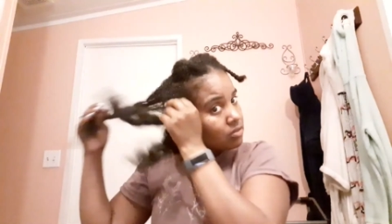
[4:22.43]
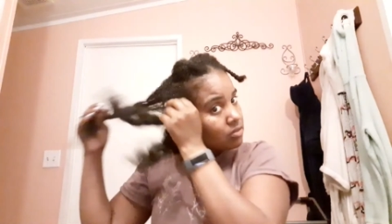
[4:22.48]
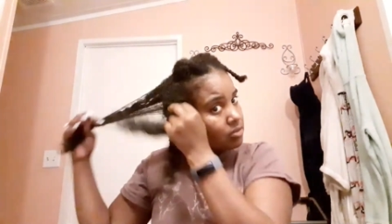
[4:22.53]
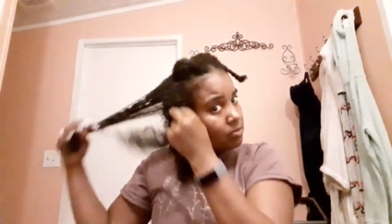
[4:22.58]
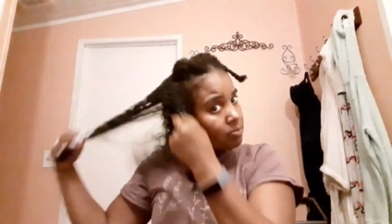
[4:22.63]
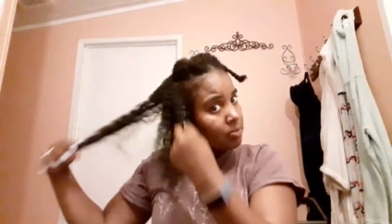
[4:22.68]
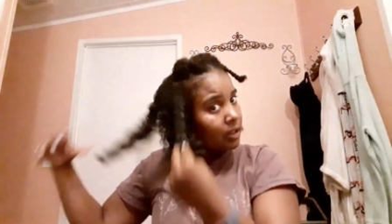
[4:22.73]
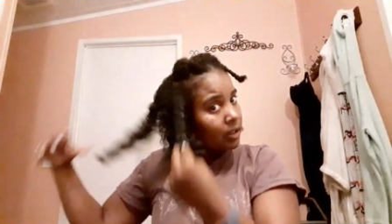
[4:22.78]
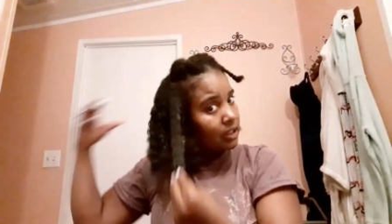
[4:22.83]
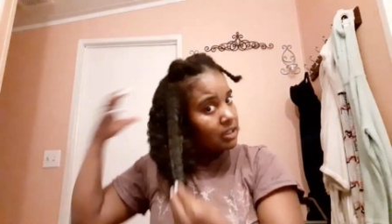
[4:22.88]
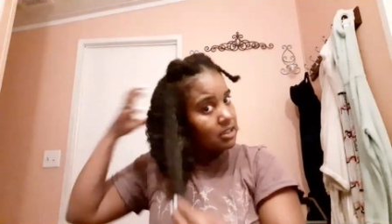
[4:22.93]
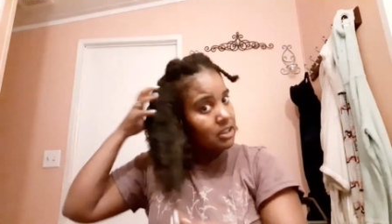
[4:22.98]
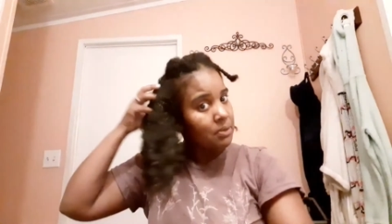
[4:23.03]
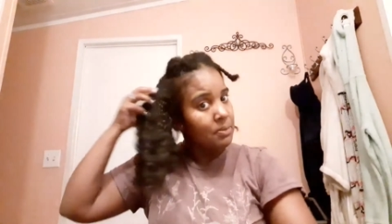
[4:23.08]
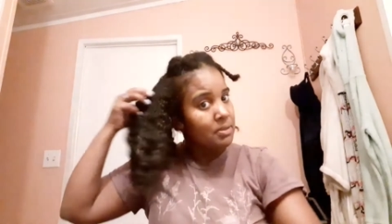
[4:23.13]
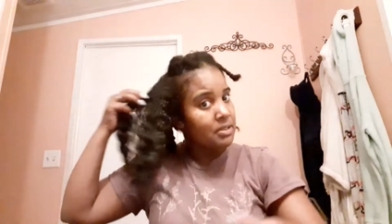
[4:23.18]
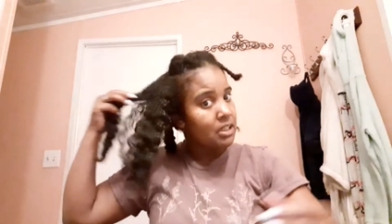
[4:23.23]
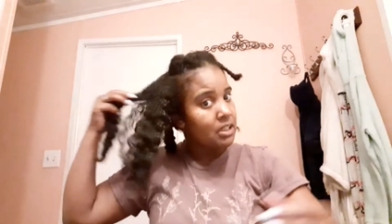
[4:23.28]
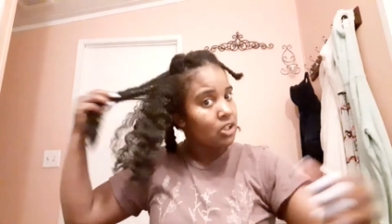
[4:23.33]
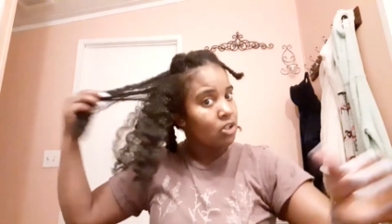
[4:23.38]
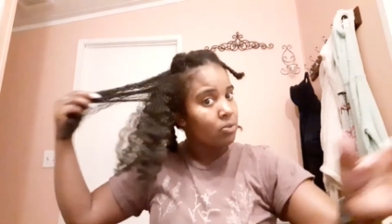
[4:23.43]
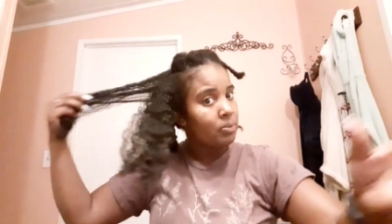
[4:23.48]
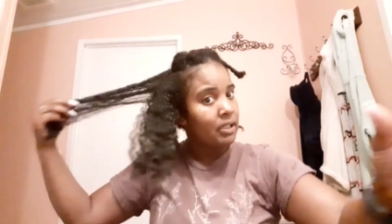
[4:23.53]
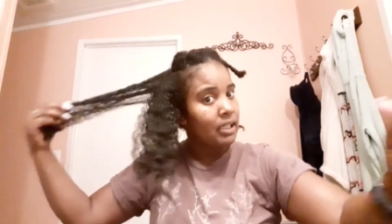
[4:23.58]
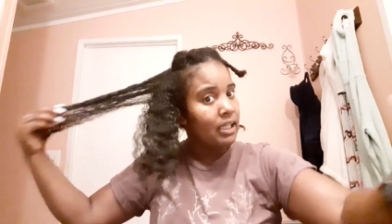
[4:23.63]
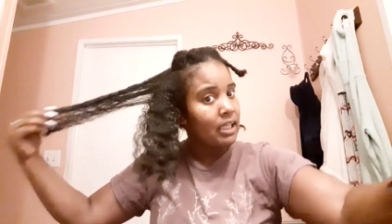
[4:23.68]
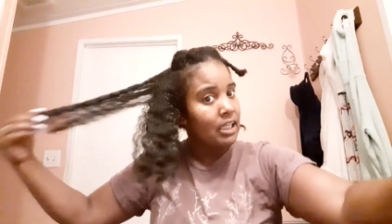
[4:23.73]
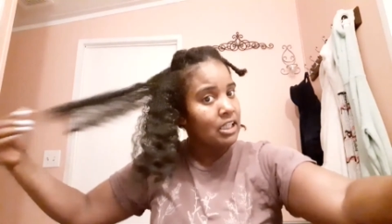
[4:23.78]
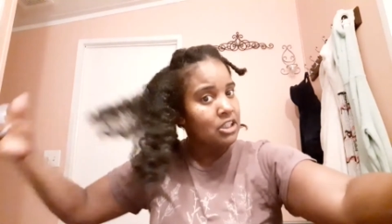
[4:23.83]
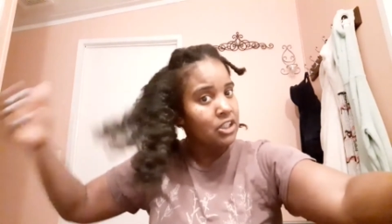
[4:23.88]
because it was a little bit
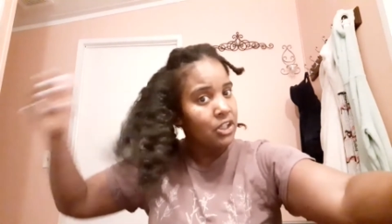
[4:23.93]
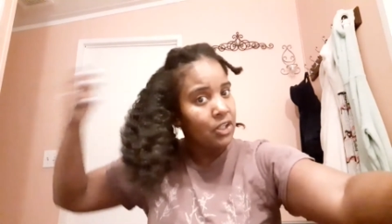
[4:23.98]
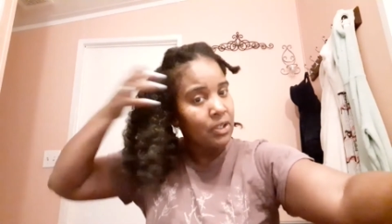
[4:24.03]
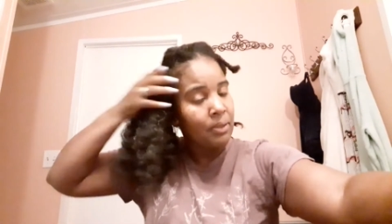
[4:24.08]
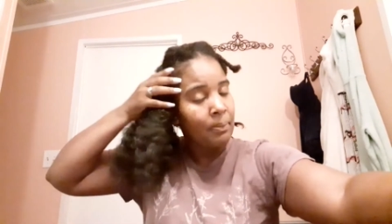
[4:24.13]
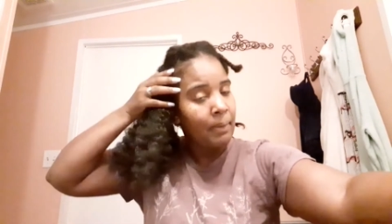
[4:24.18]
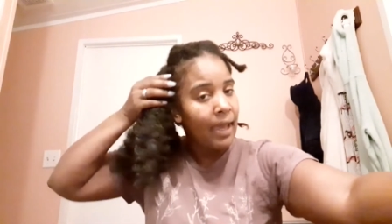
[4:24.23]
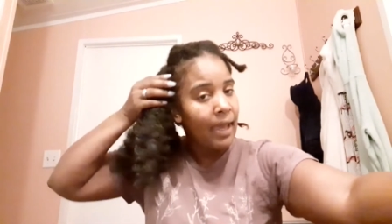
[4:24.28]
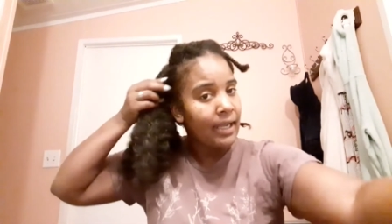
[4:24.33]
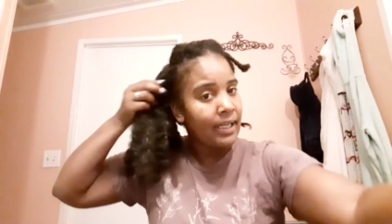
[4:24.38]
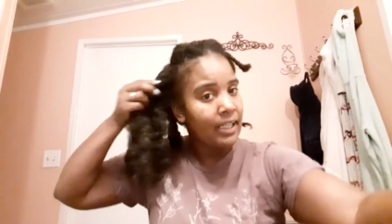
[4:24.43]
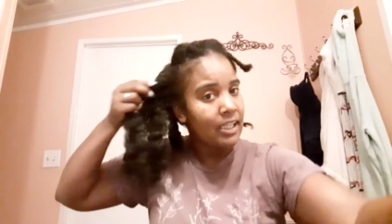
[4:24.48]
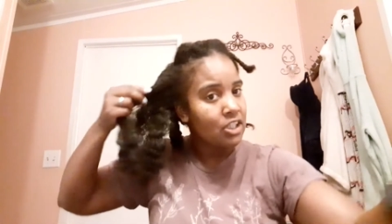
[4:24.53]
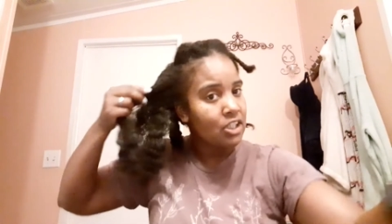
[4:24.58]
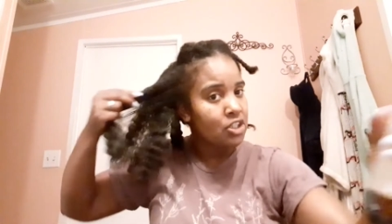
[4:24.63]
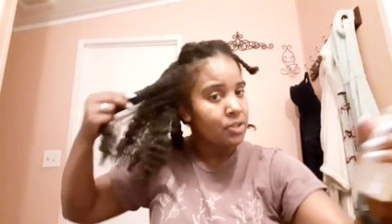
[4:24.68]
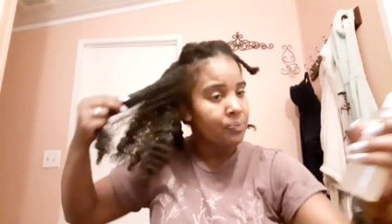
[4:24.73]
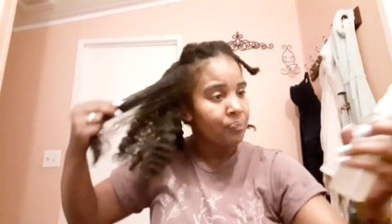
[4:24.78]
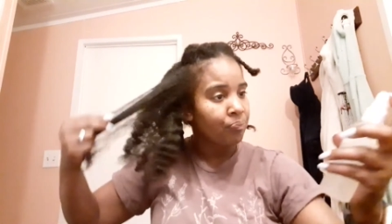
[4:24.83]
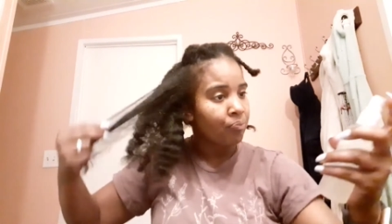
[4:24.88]
easier to manage.